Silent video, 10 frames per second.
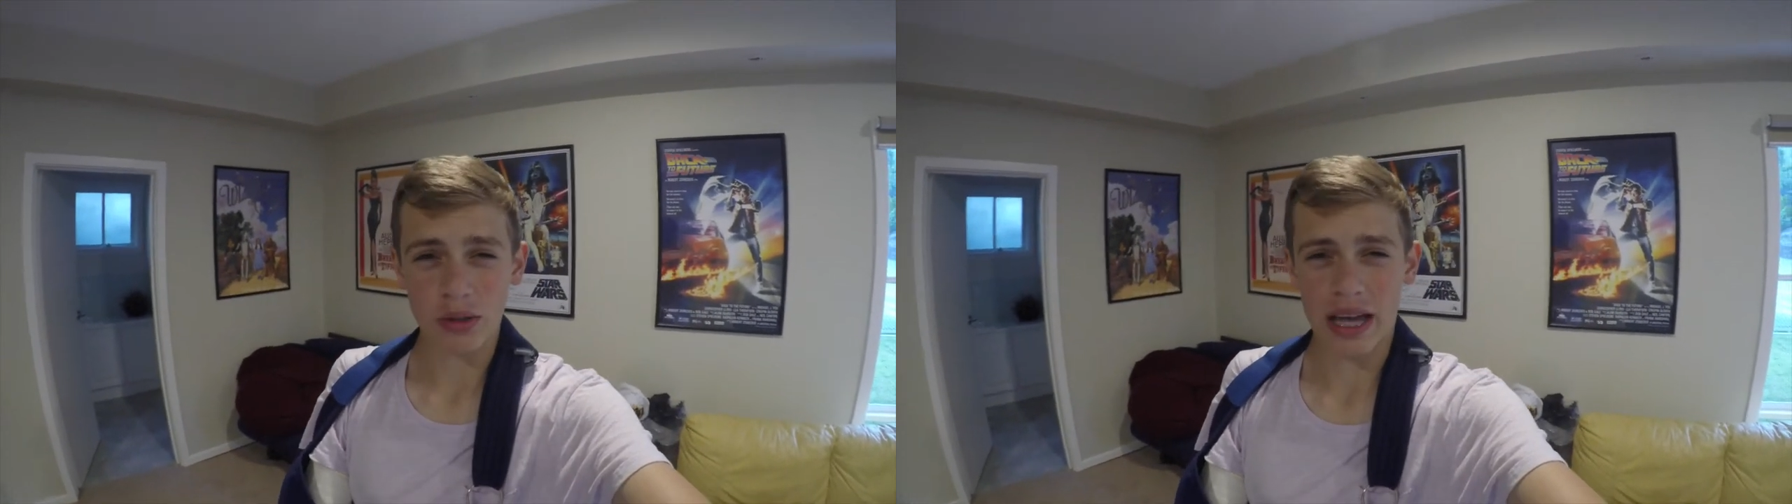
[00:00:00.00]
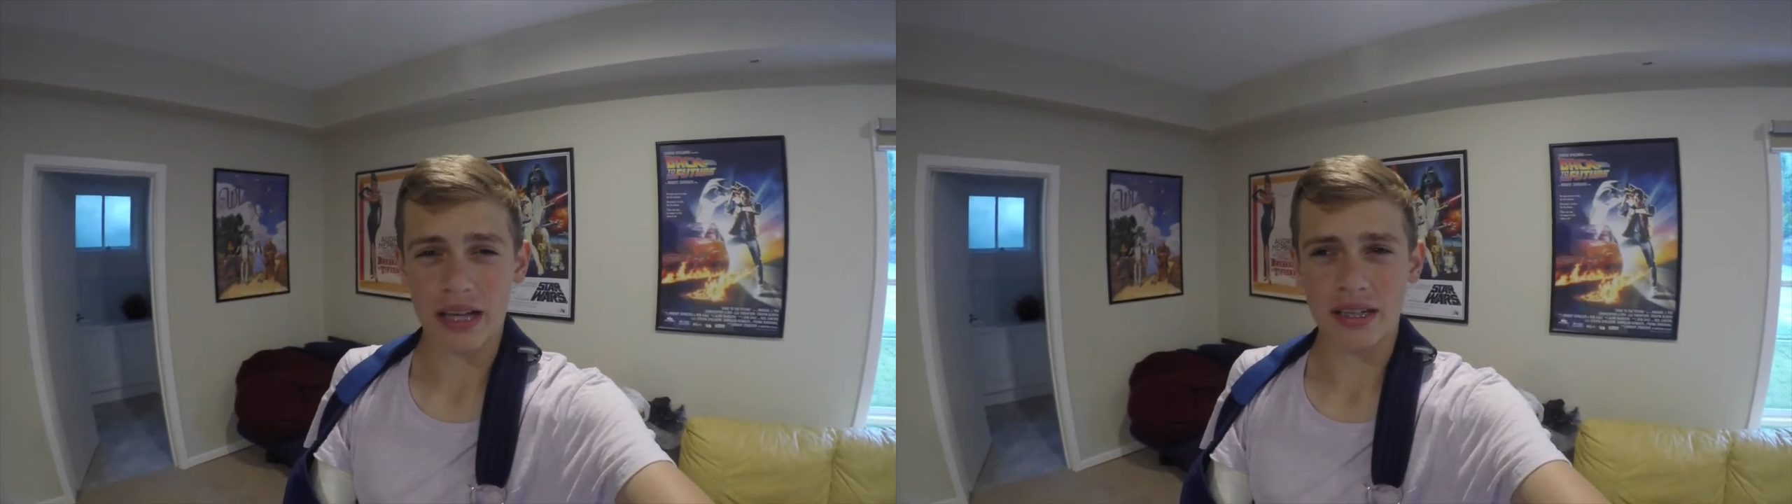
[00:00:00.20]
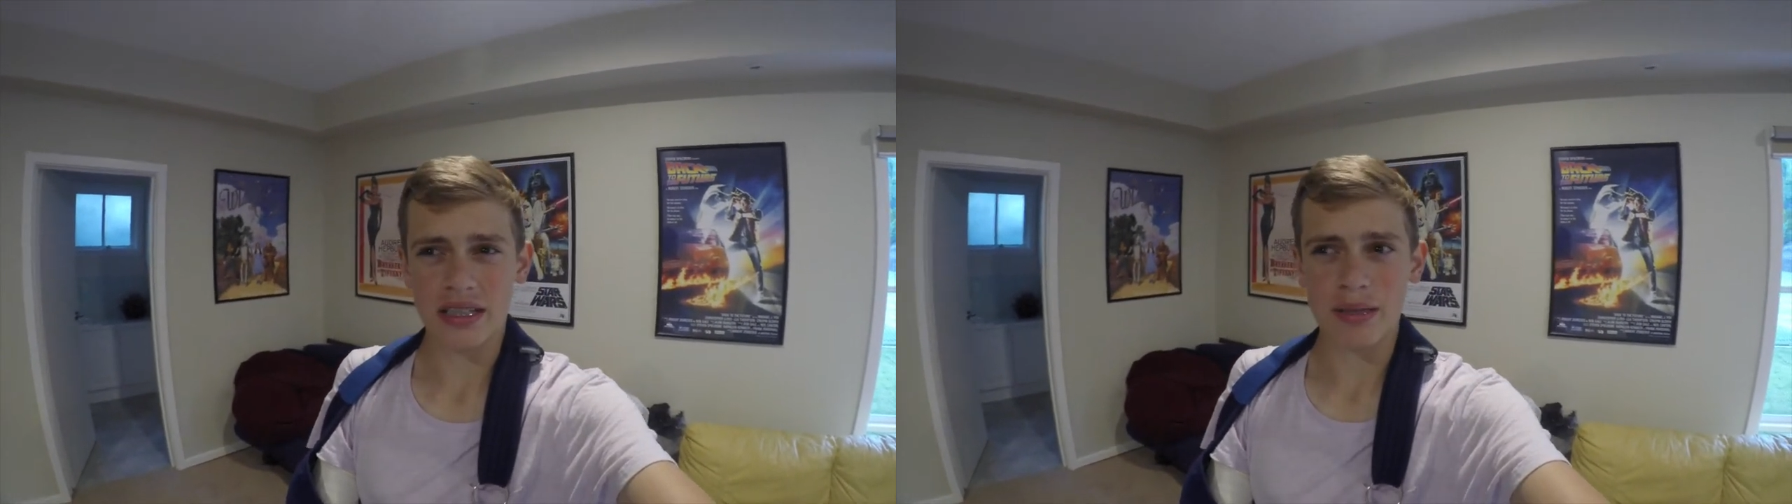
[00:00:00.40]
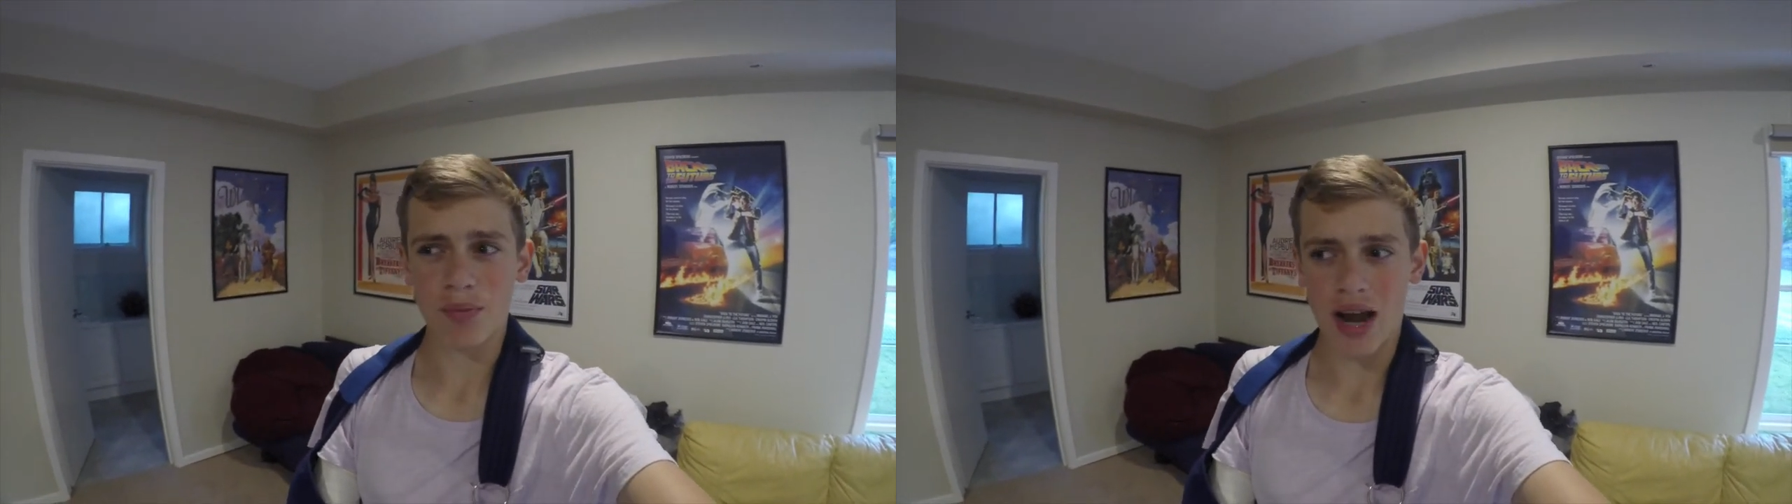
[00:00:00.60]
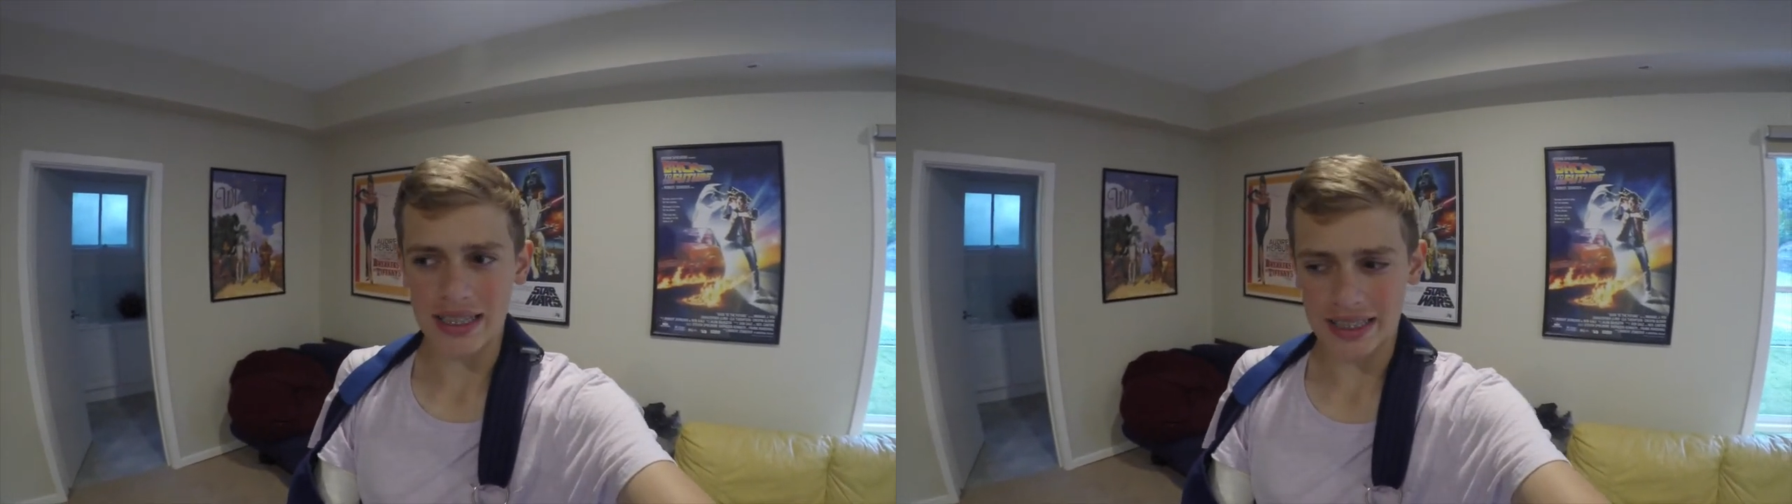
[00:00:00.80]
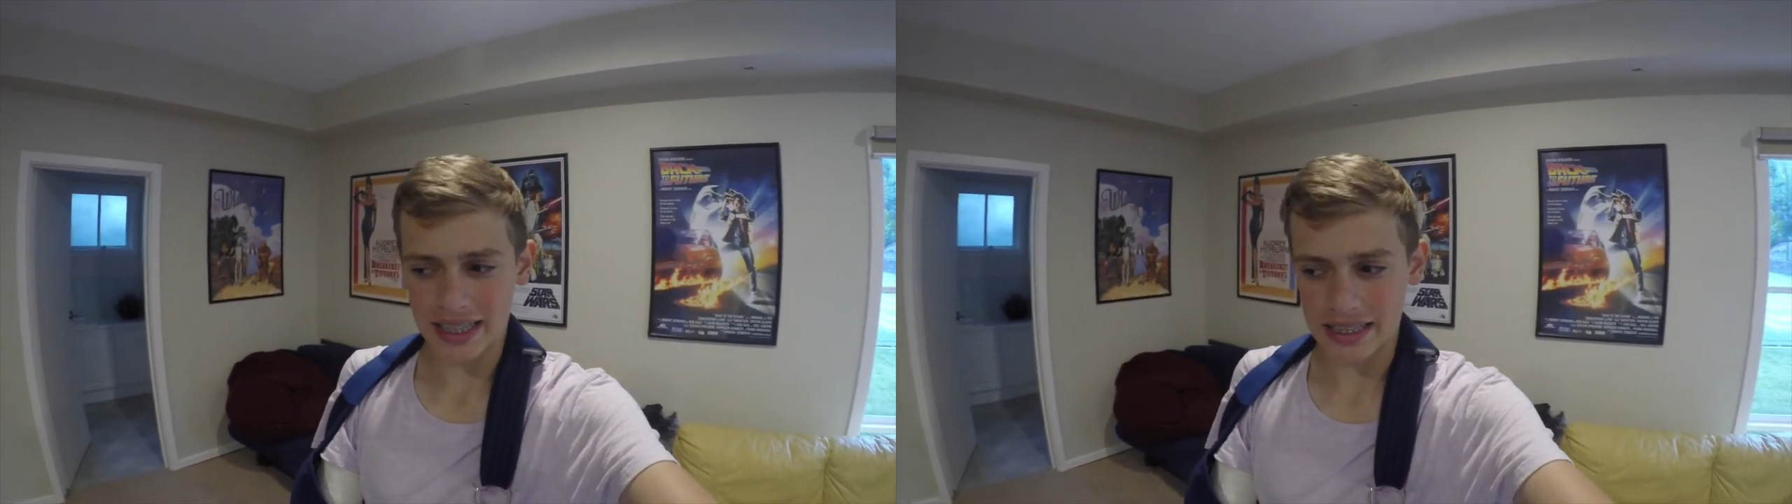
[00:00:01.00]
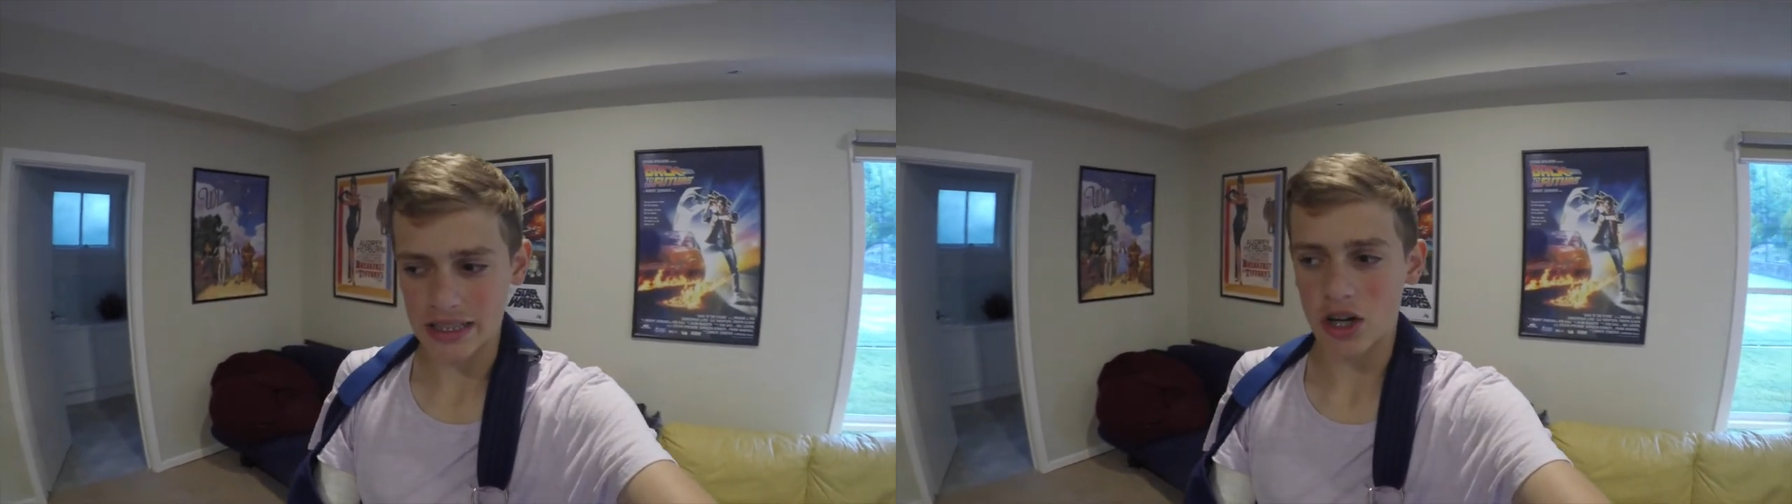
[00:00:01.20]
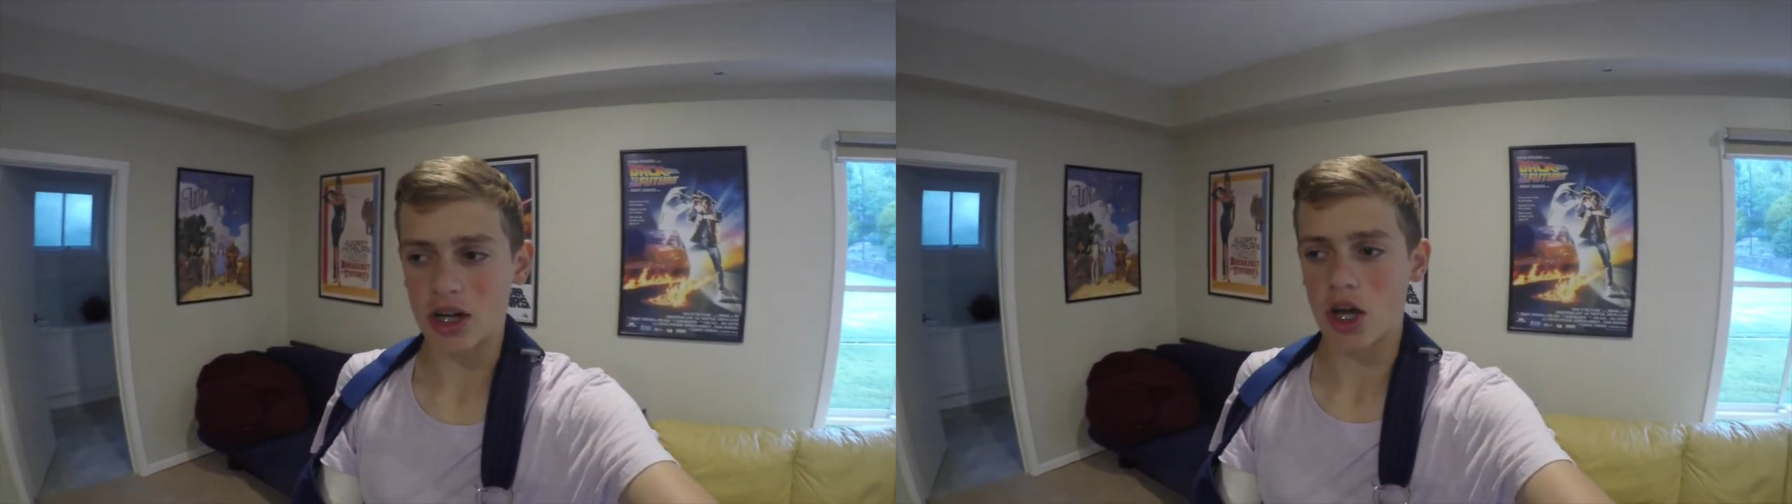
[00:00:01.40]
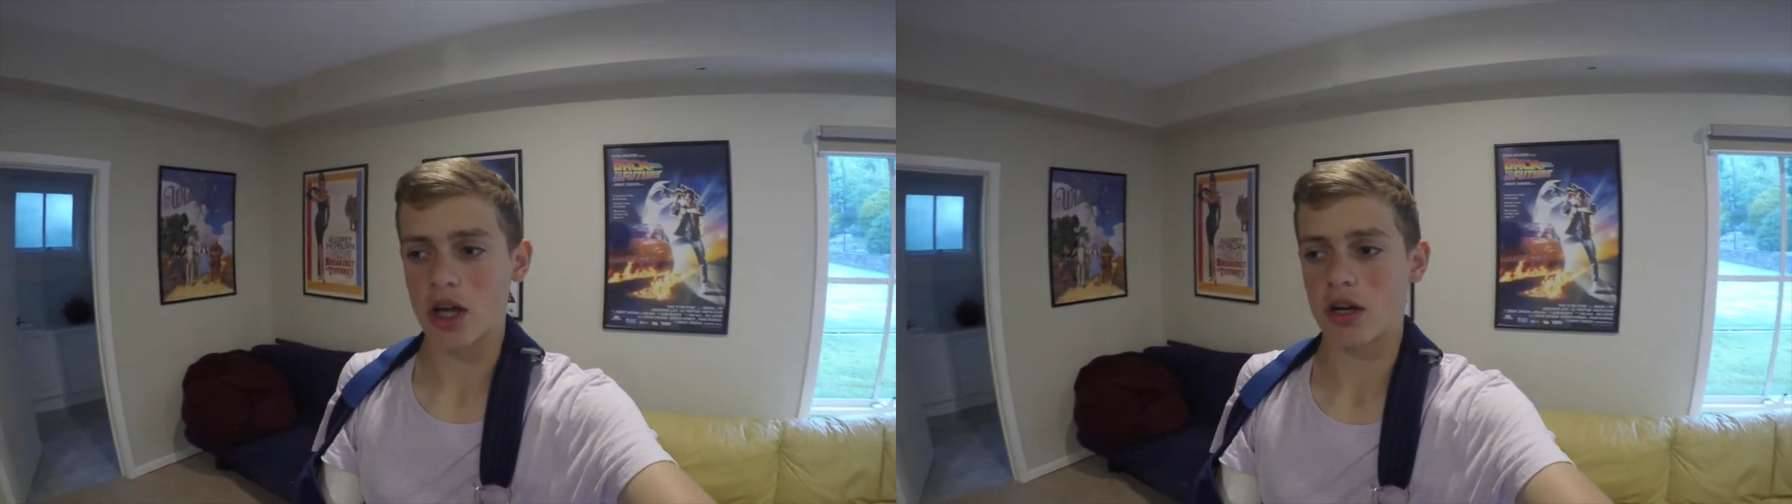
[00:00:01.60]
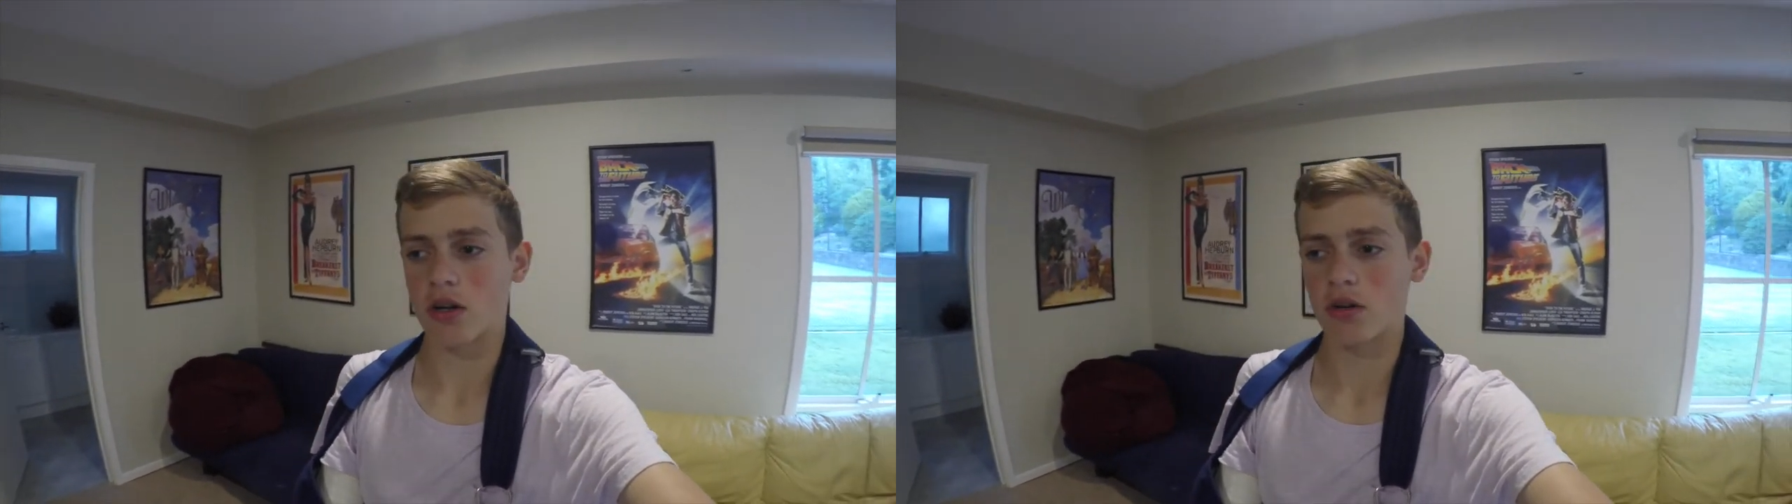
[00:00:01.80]
that surprisingly did not
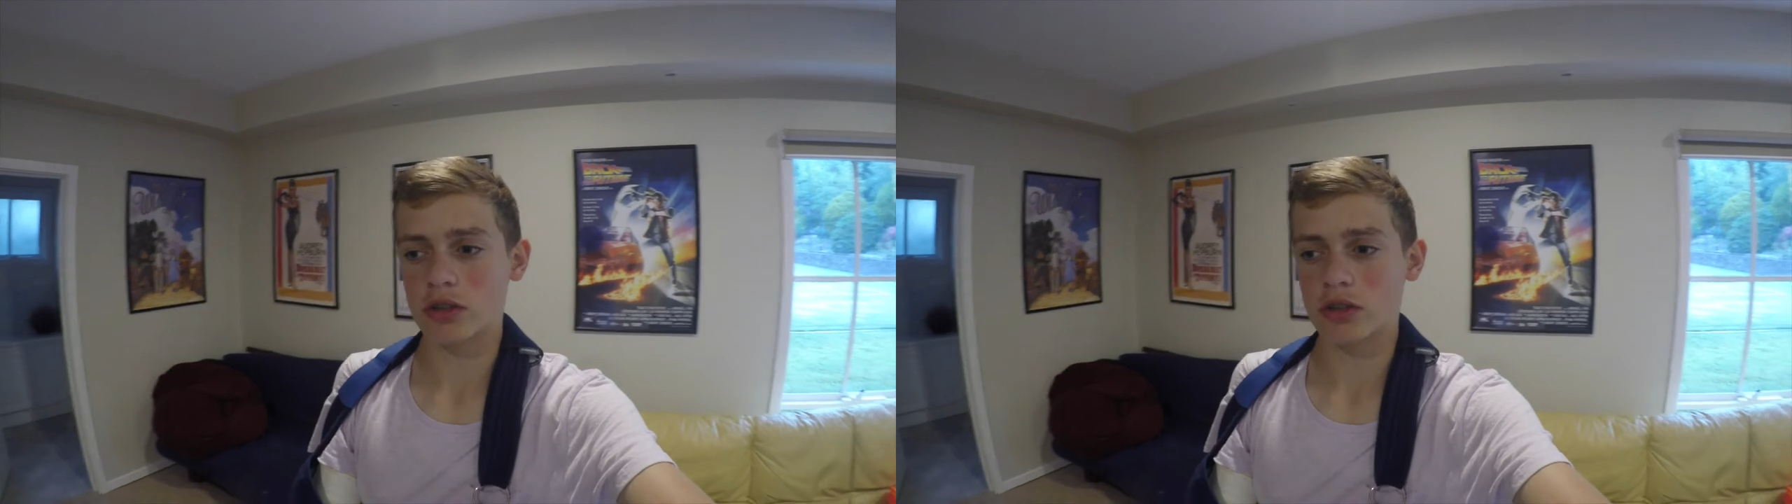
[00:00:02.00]
hurt at all,